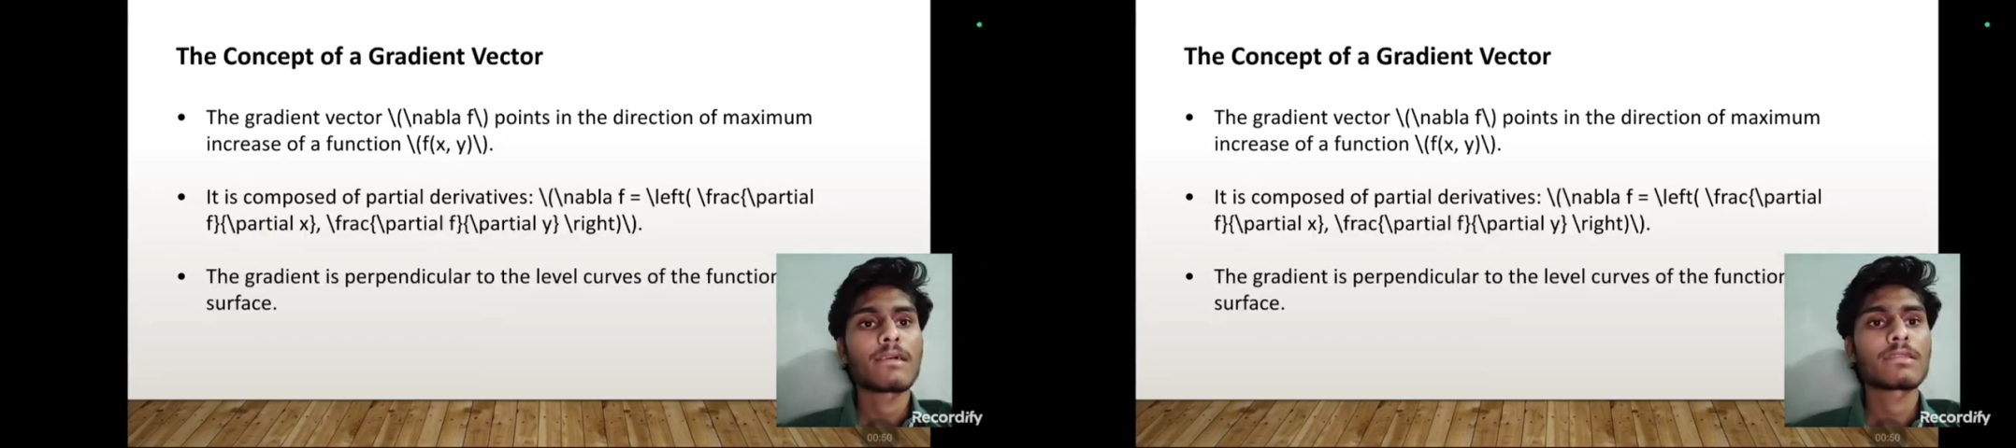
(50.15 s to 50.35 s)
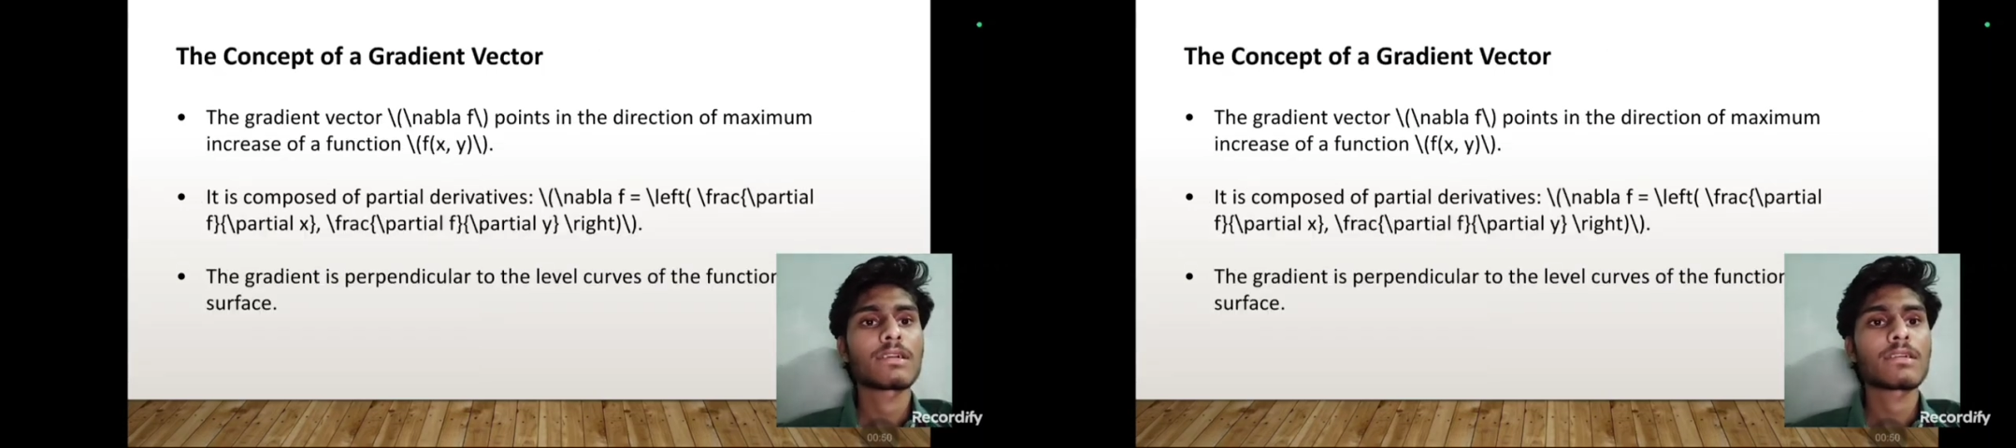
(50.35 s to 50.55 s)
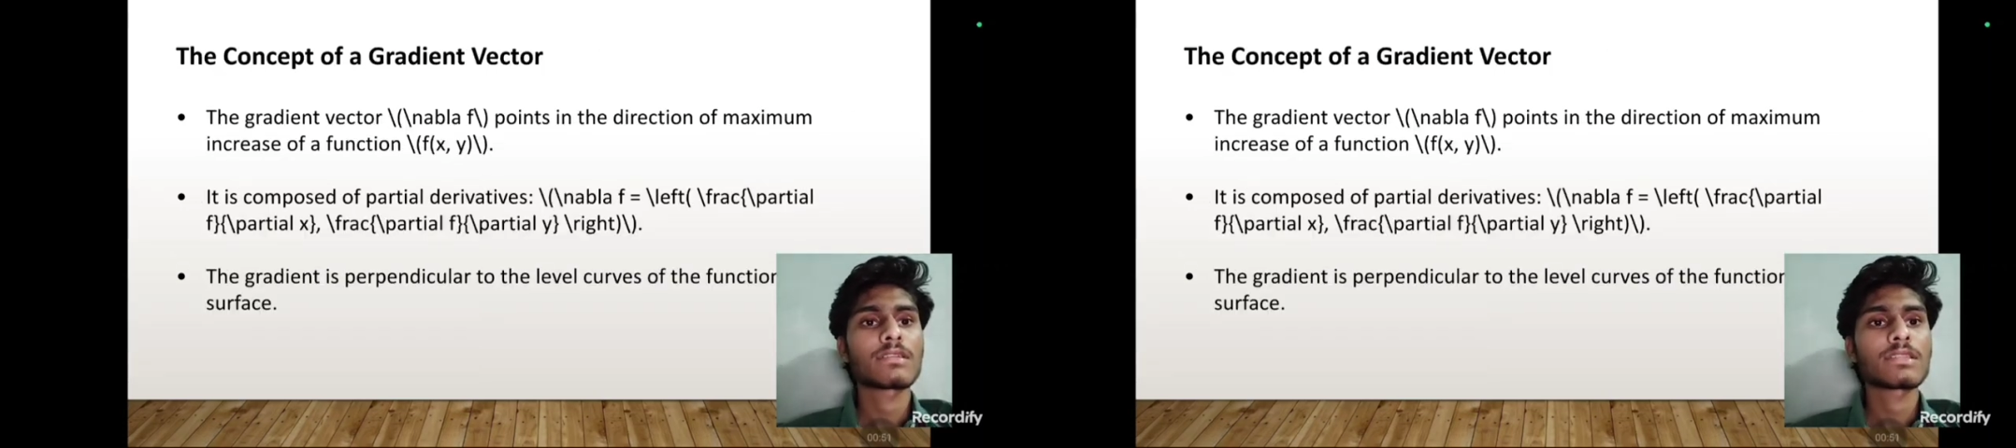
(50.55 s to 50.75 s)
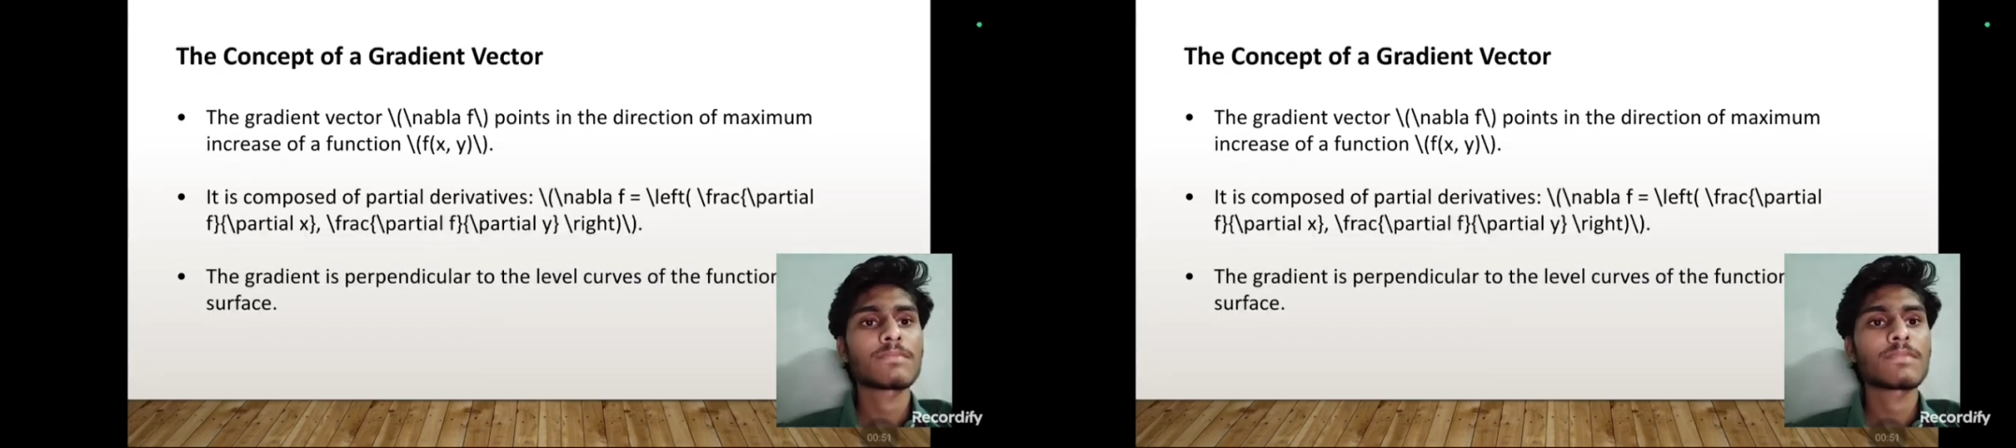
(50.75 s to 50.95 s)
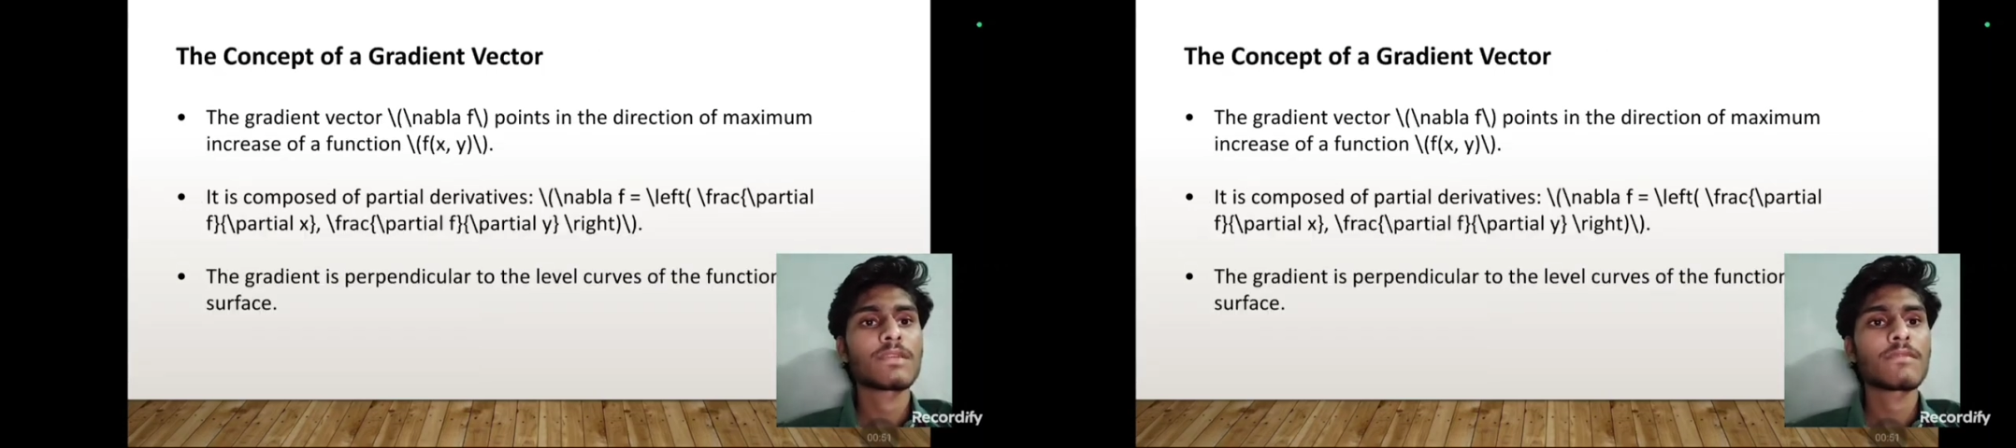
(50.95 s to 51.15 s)
The
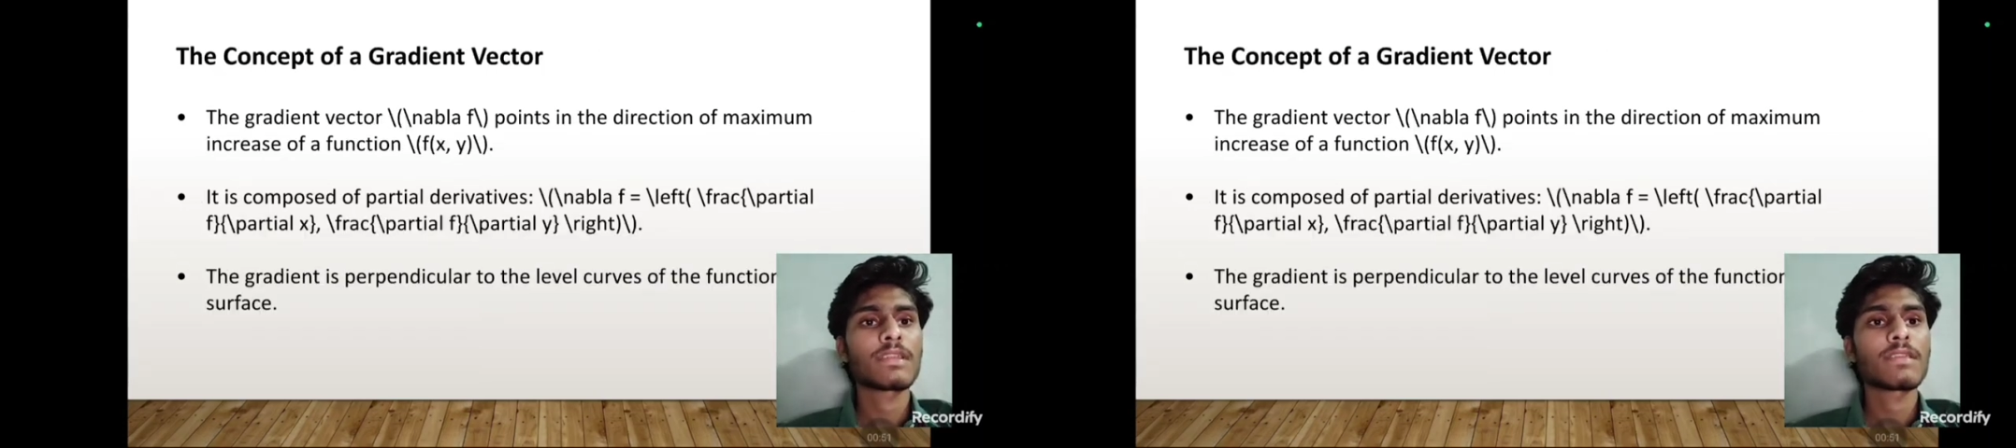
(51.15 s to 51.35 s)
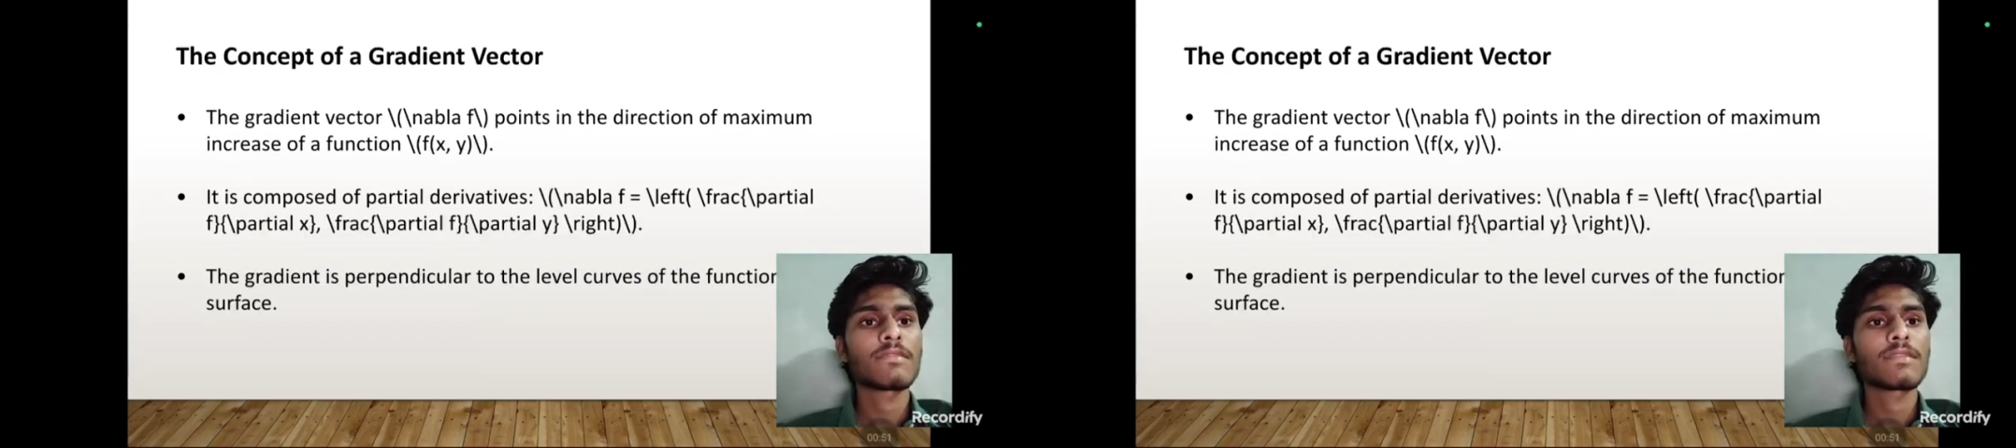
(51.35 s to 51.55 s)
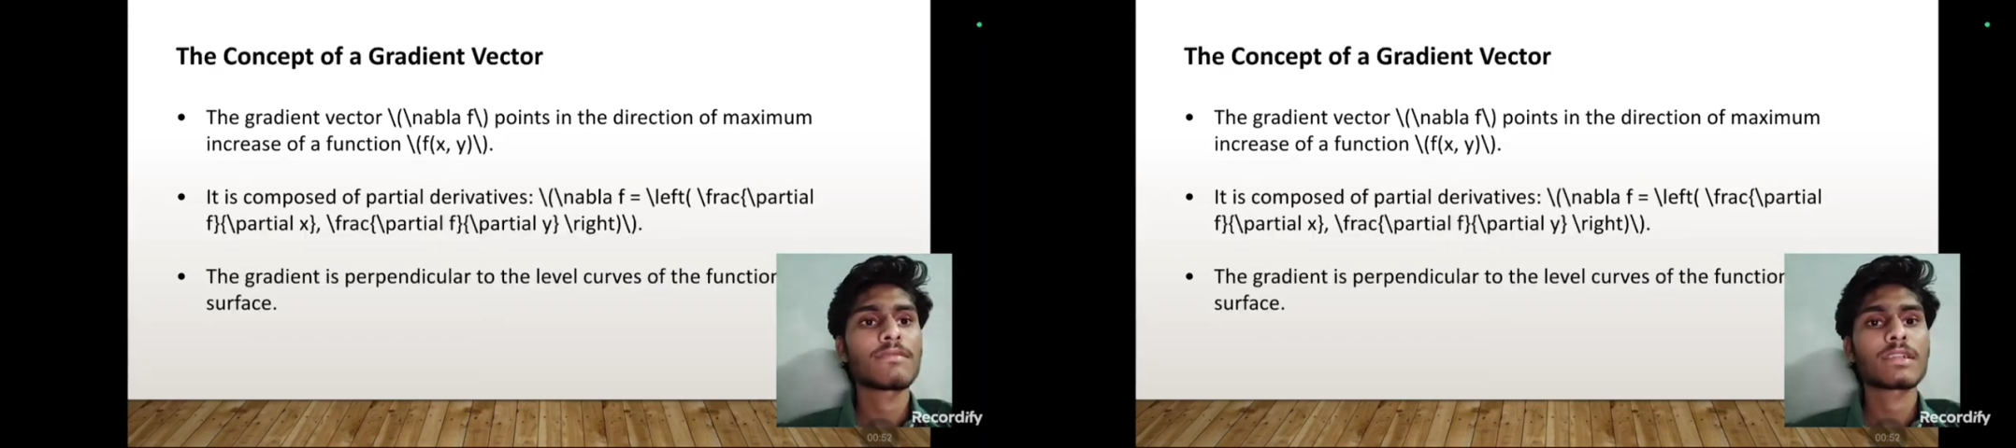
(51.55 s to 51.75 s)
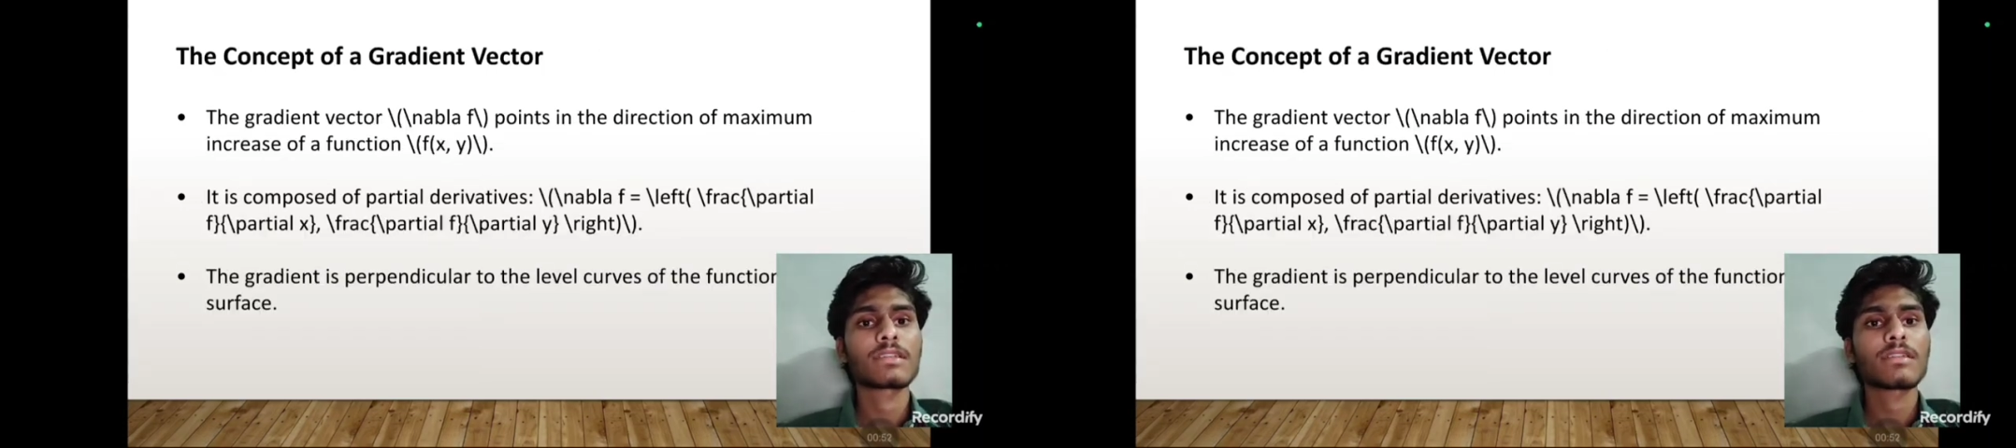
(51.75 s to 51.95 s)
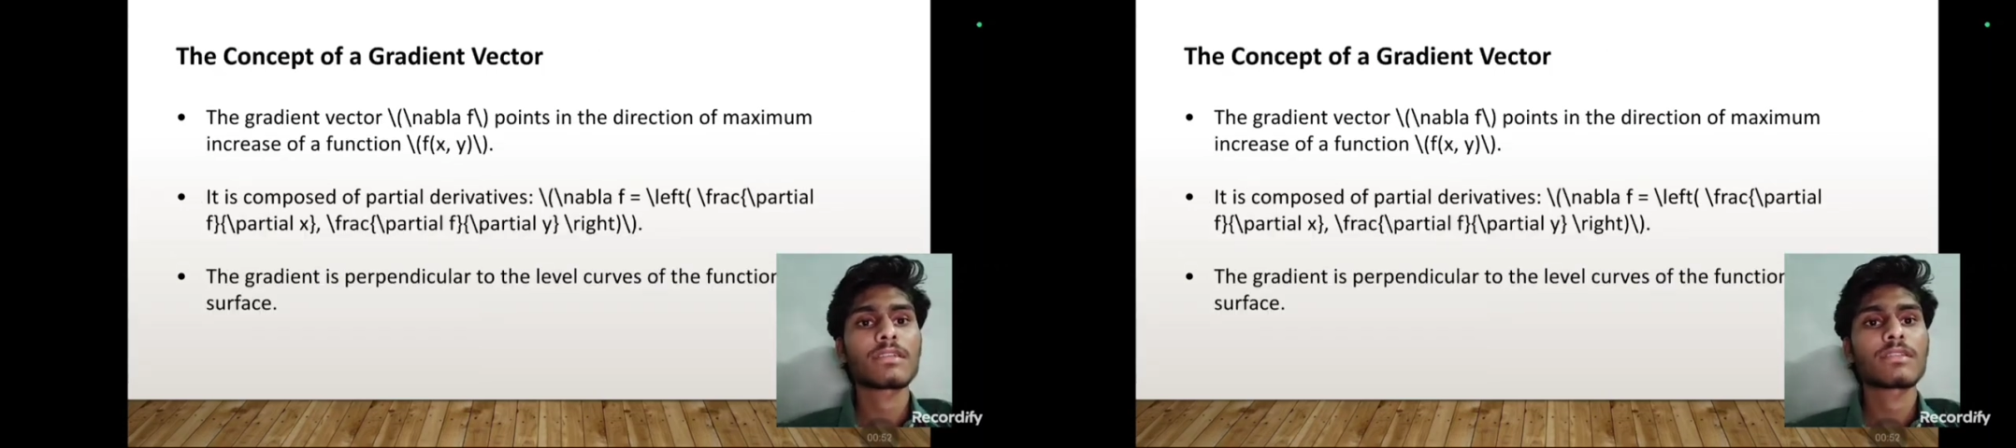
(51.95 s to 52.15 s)
concept of gradient
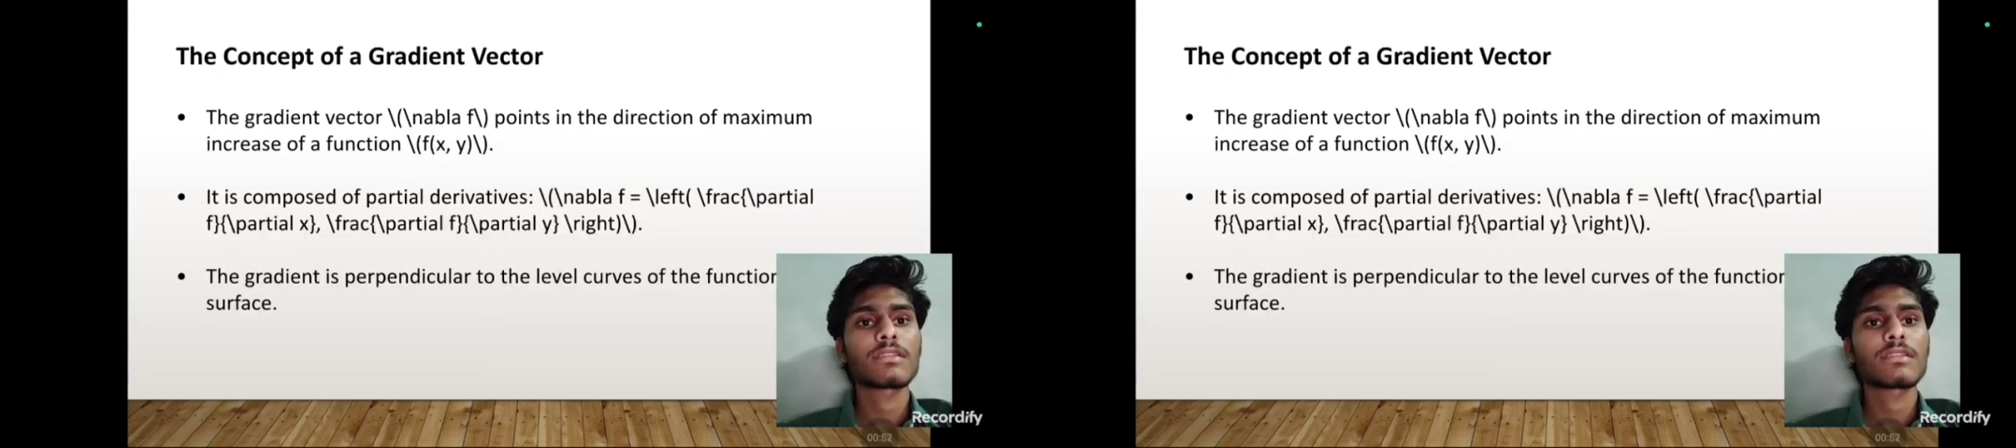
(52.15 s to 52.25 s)
vector.